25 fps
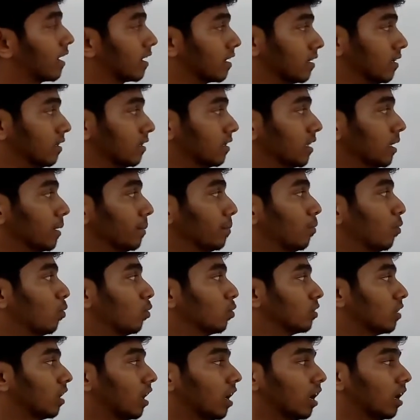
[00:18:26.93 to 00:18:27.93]
angle, they
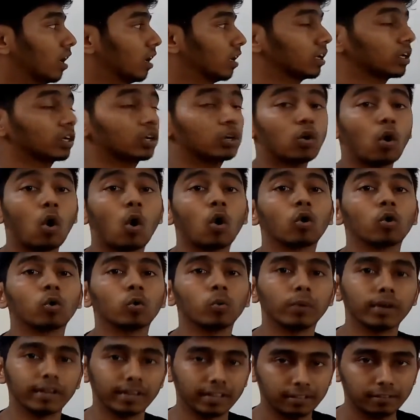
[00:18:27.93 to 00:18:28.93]
both are
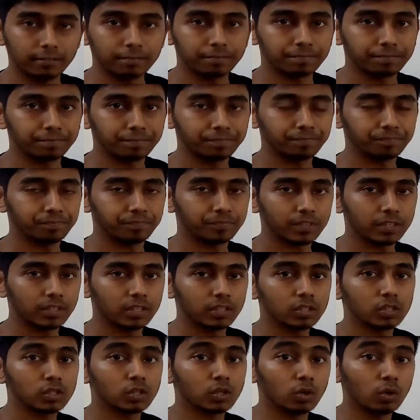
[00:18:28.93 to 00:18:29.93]
congruent.
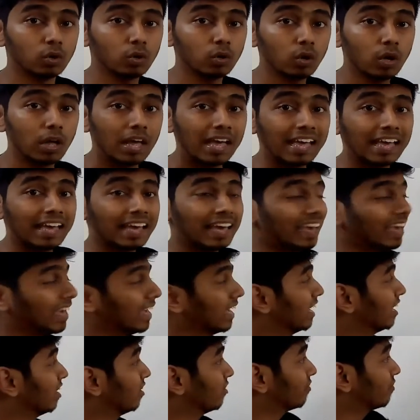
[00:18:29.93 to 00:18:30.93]
So
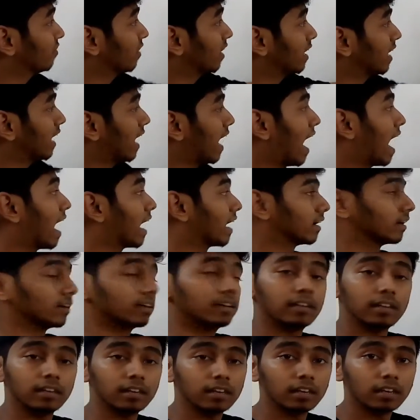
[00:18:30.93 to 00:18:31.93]
if an
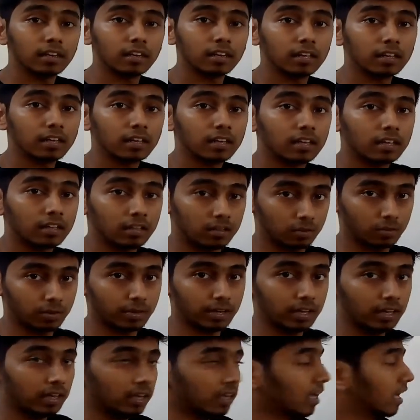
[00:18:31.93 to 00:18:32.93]
angle,
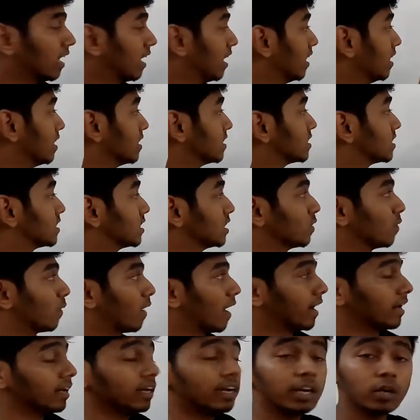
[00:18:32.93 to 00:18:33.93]
okay, is
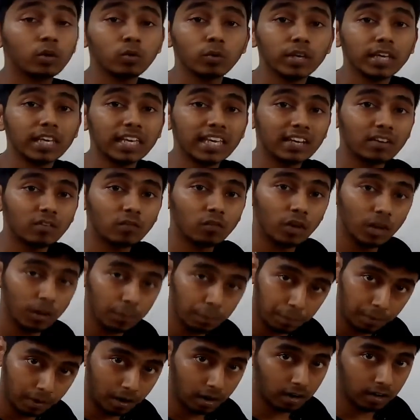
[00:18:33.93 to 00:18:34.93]
divided into
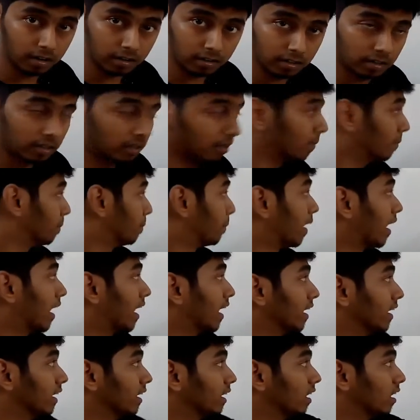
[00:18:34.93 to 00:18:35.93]
equal part
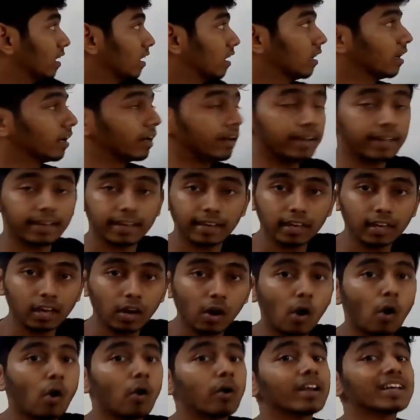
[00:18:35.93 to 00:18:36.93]
by a
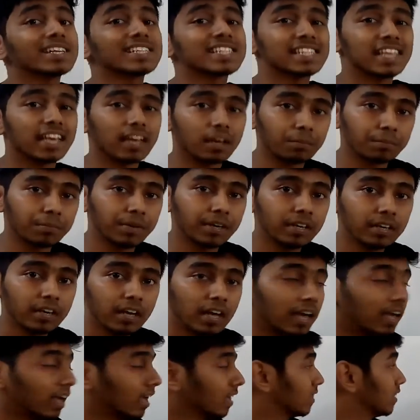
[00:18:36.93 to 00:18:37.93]
ray or a segment,
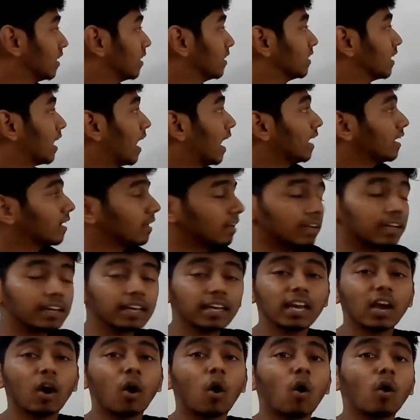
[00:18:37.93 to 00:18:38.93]
then that
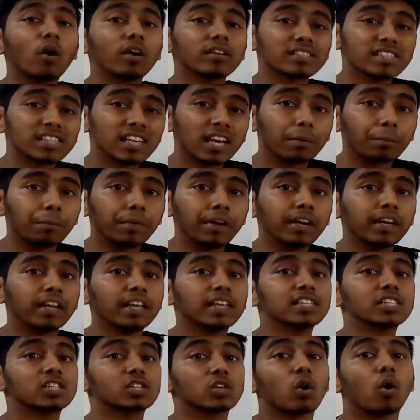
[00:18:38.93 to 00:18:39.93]
ray or segment
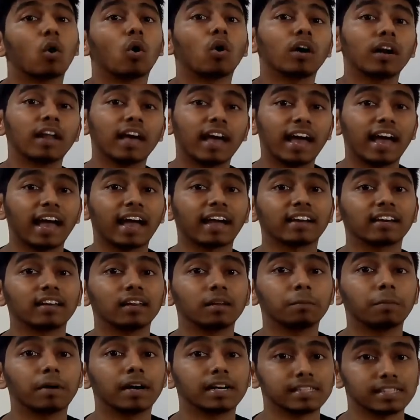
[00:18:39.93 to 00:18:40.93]
is called
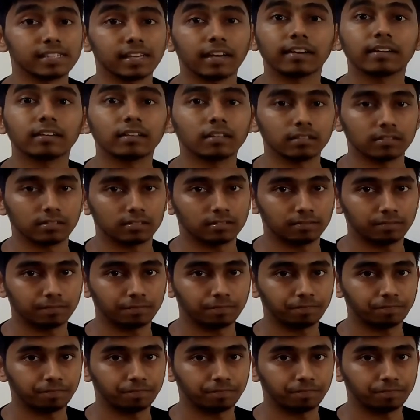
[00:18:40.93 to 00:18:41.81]
angle bisector.